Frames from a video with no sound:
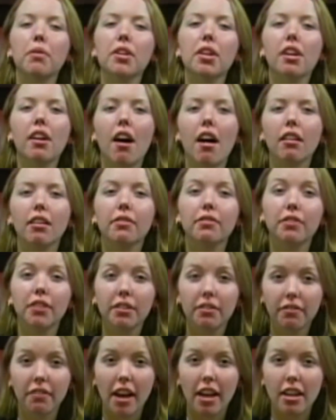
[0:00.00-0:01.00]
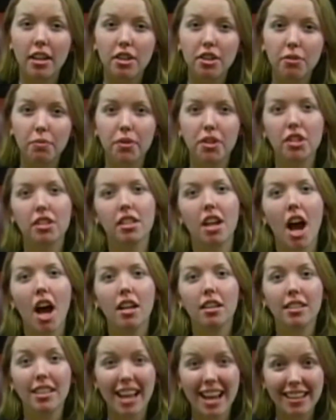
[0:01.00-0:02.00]
would you call a foot fetish, which is
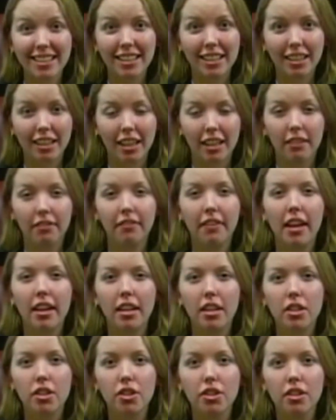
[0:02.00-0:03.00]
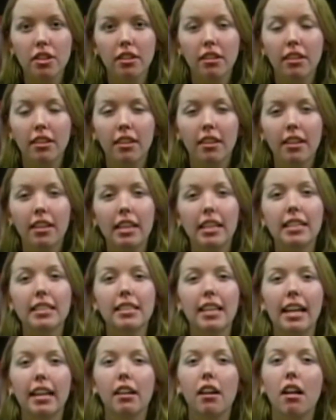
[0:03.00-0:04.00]
not technically a fetish? In
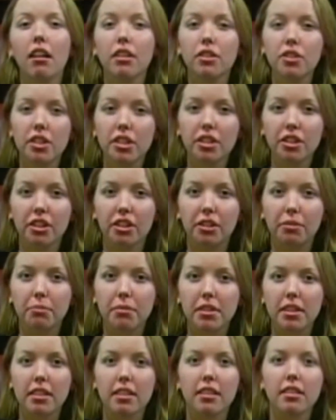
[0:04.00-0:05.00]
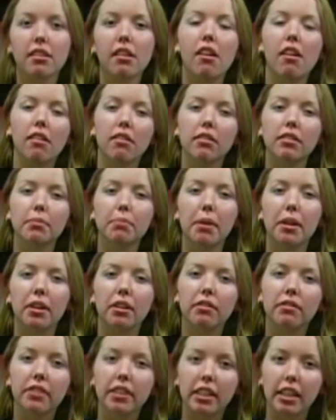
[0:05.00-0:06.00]
psychology terms, this is called
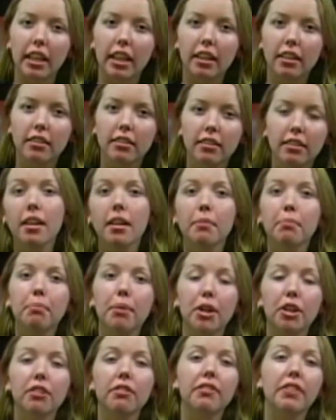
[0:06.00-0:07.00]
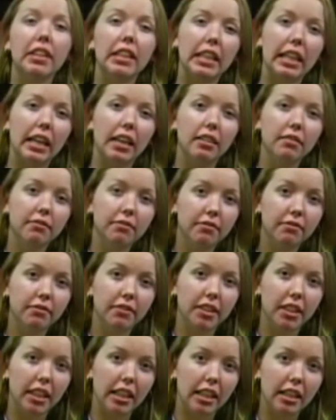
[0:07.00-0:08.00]
paraphilia. Paraphilia,
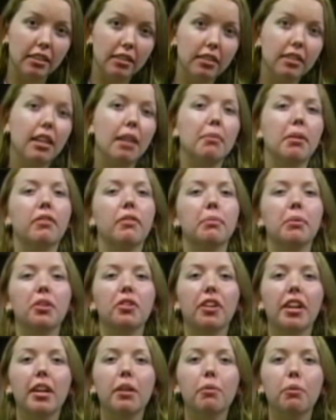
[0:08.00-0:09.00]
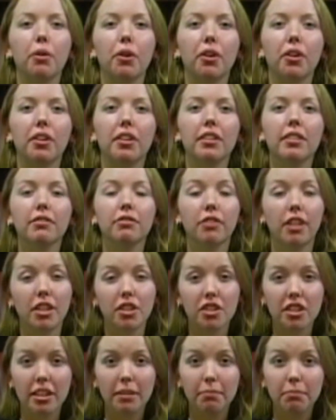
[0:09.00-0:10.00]
philia coming from the Greek word
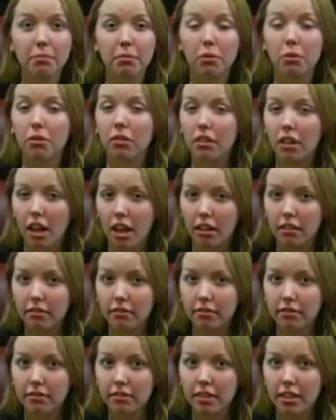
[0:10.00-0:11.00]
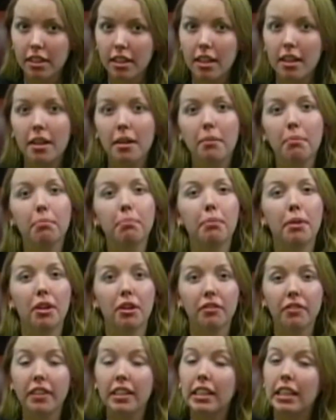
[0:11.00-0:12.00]
friendship or love,
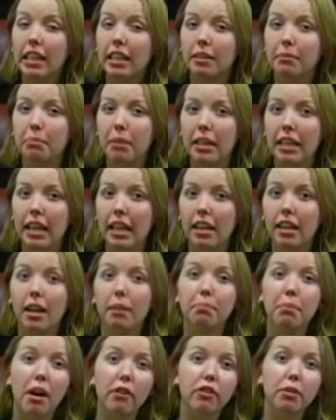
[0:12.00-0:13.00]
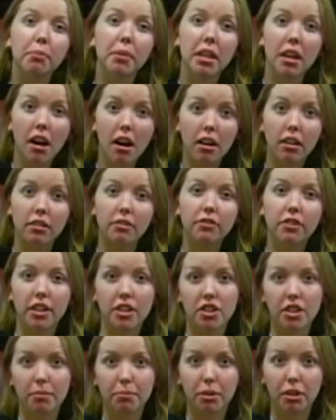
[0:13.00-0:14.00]
paraphilia meaning above or beyond
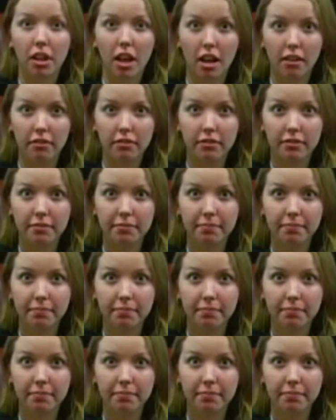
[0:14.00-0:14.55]
friendship or love.